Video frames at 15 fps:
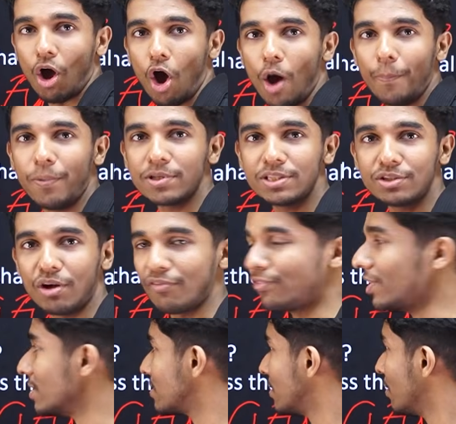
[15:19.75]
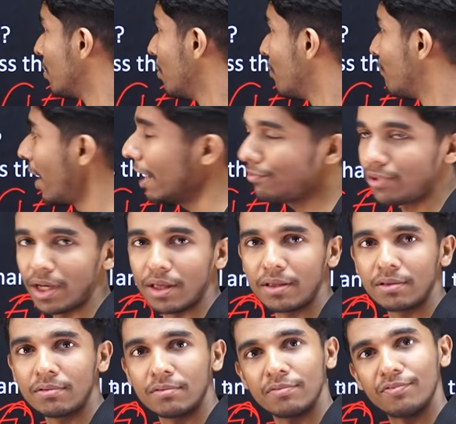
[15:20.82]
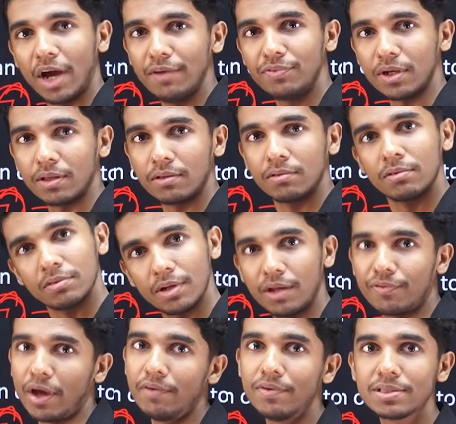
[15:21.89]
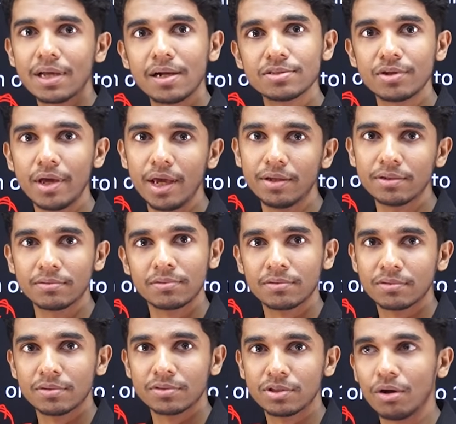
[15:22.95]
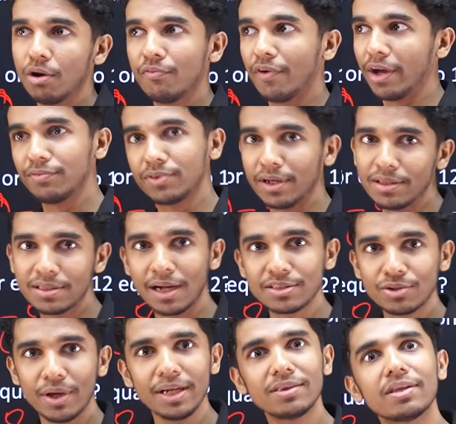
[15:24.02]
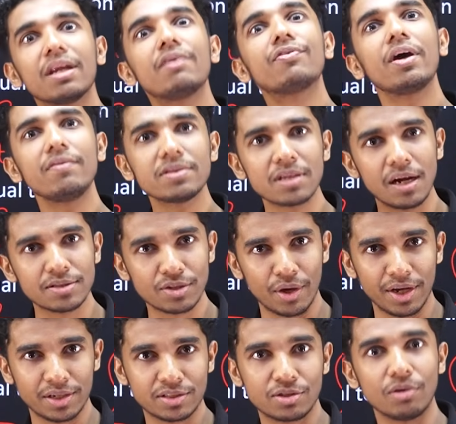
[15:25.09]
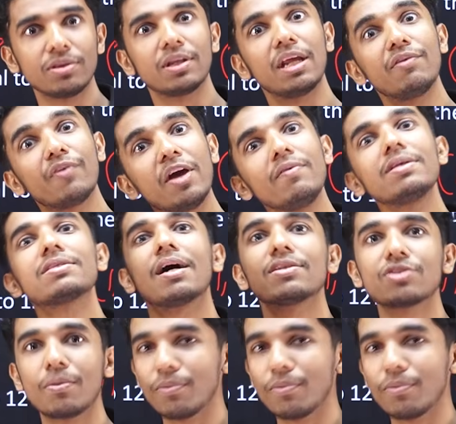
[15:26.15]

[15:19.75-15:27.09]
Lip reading: opposite of this, 5, 3, 5, 3, 3, 5 is also 8. So 5, 3 is also 8, 3, 5 is also 8. So 3, 5 is also